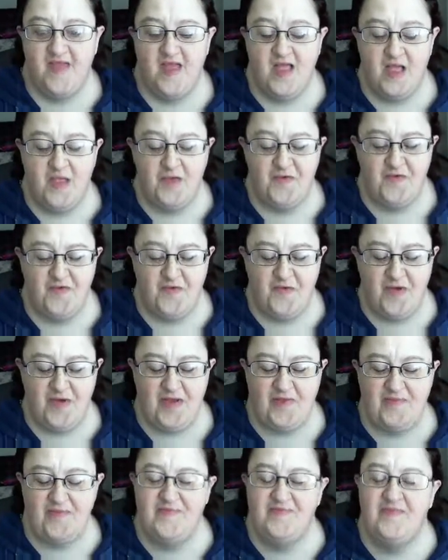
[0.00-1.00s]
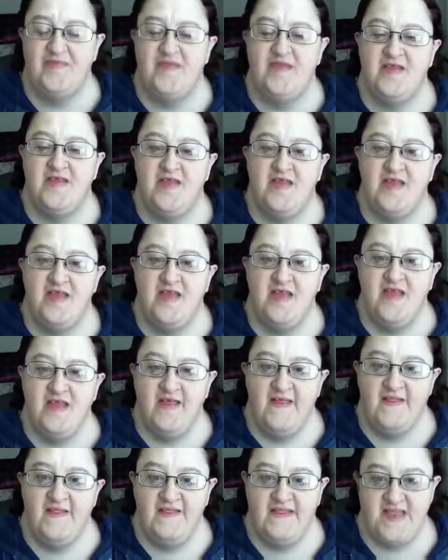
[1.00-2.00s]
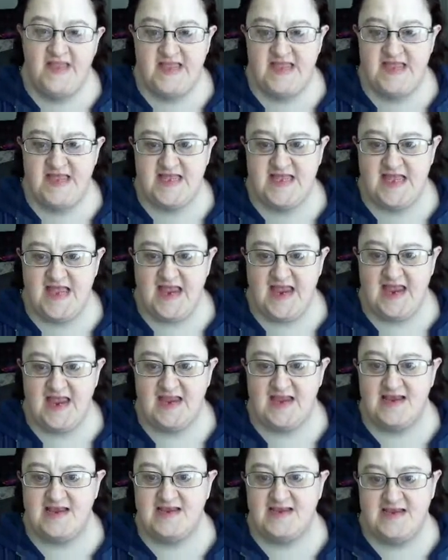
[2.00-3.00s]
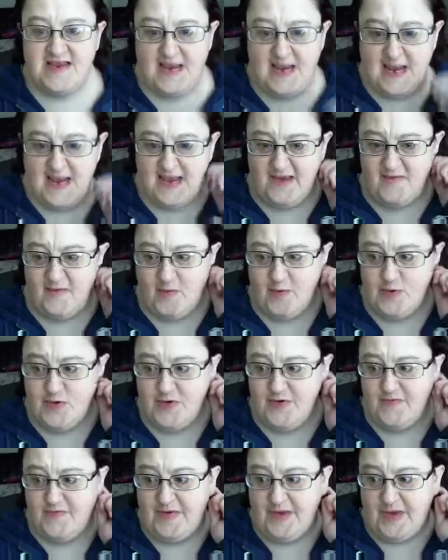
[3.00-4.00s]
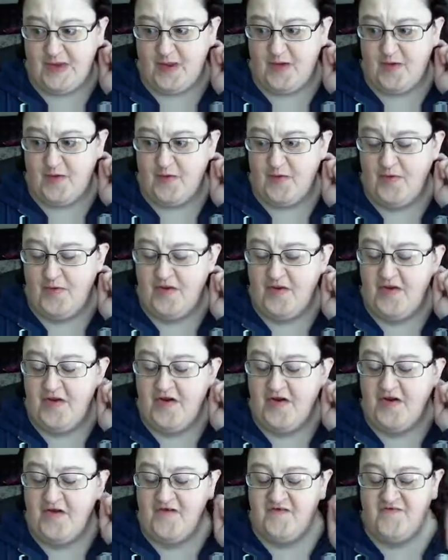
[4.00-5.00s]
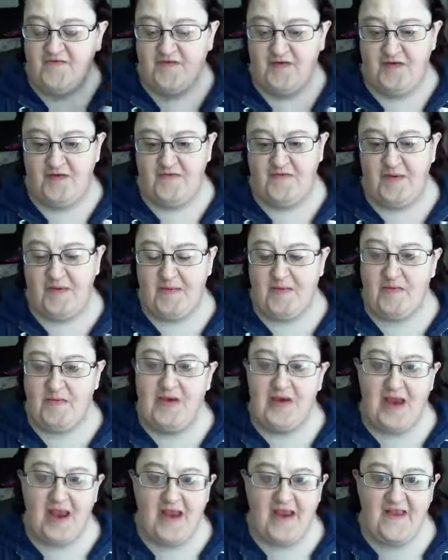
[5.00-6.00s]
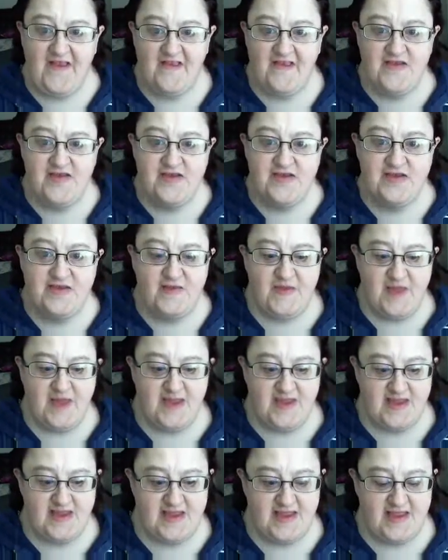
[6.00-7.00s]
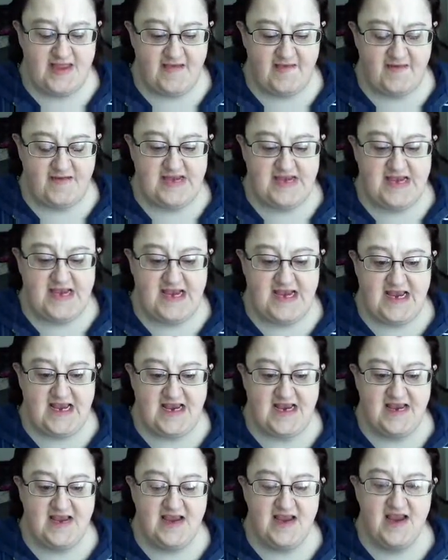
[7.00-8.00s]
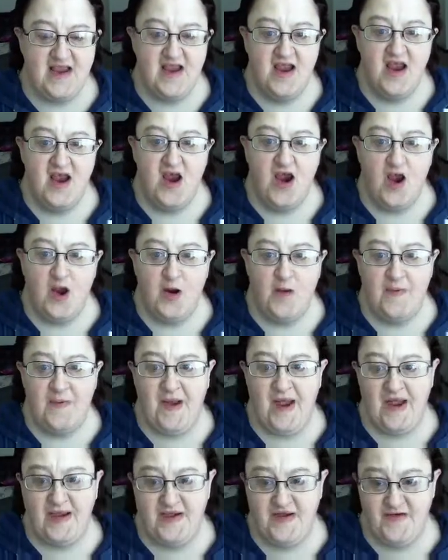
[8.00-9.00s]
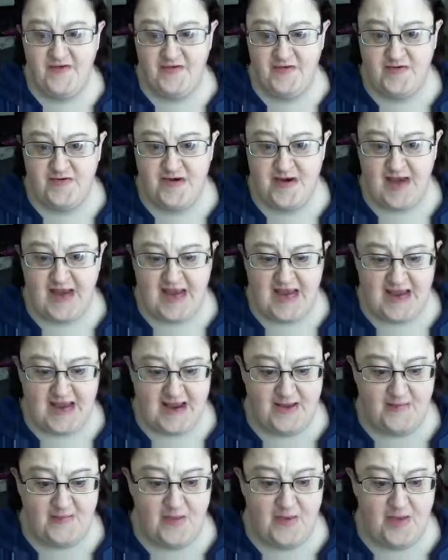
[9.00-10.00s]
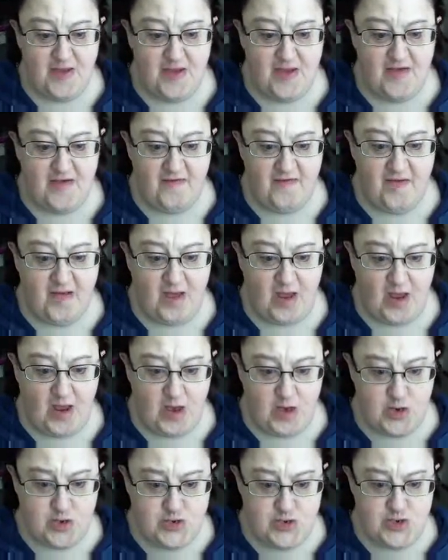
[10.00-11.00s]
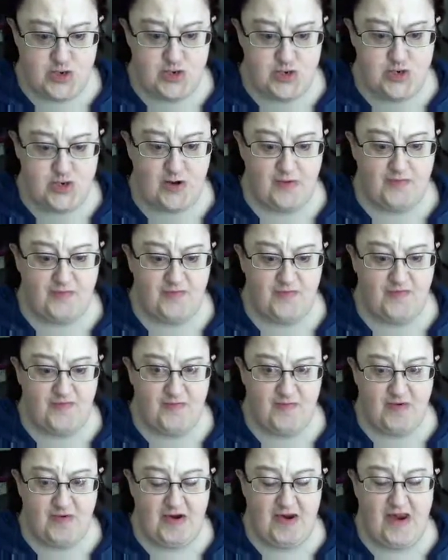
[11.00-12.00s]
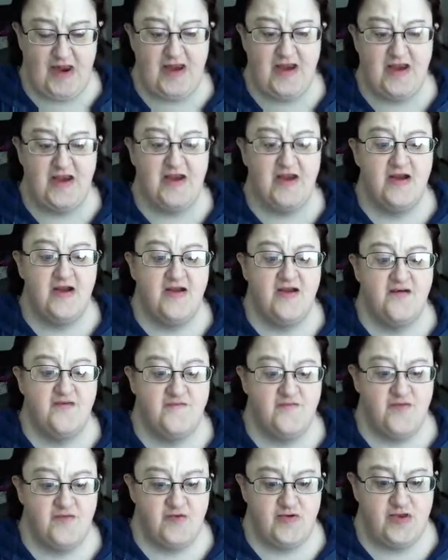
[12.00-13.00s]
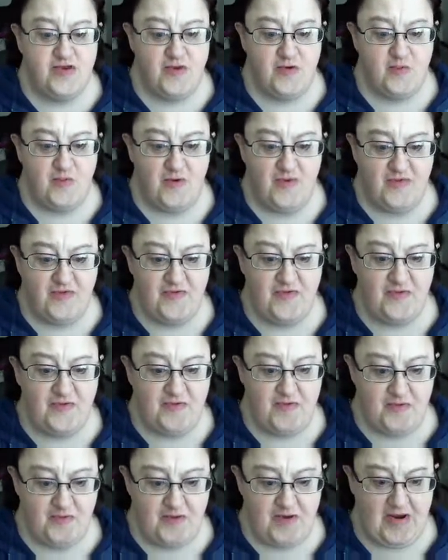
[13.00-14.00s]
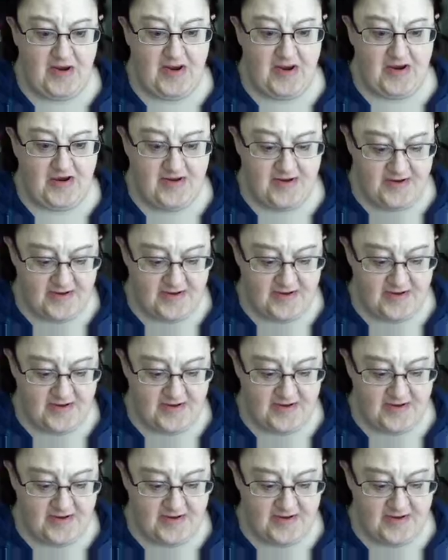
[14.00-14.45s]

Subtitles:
Hello everyone, this is the daily devotional video for November 9th, 2017. Our passage for today is in the book of Colossians, chapter 3, verses 1 through 3.